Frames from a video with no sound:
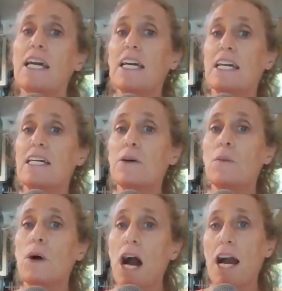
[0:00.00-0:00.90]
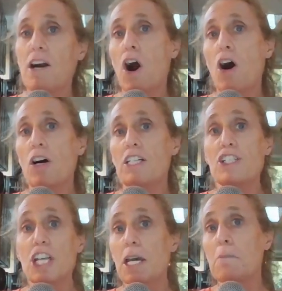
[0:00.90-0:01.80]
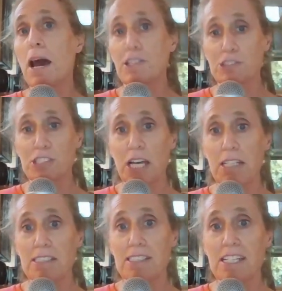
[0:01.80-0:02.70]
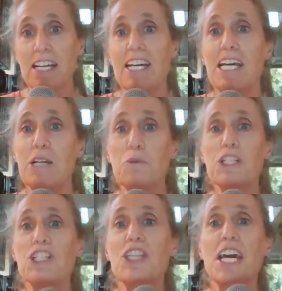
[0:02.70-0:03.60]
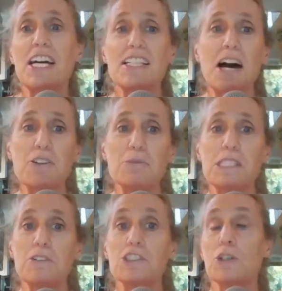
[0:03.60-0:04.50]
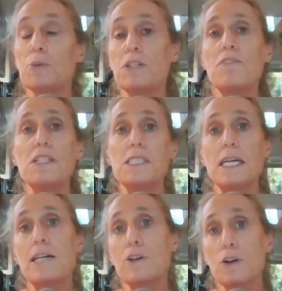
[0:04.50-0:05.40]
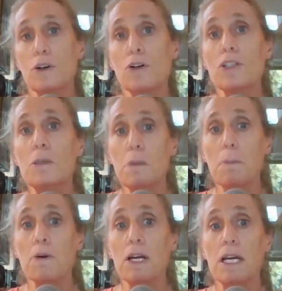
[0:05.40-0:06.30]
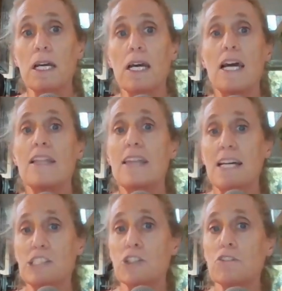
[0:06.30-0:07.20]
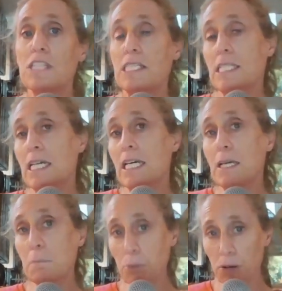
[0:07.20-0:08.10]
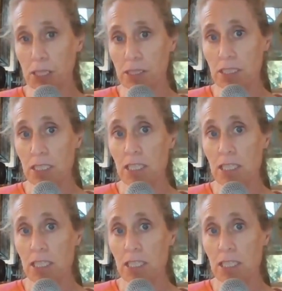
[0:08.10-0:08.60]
in what I call a shame exercise, in which they allow themselves to revisit an early memory that serves as an imprint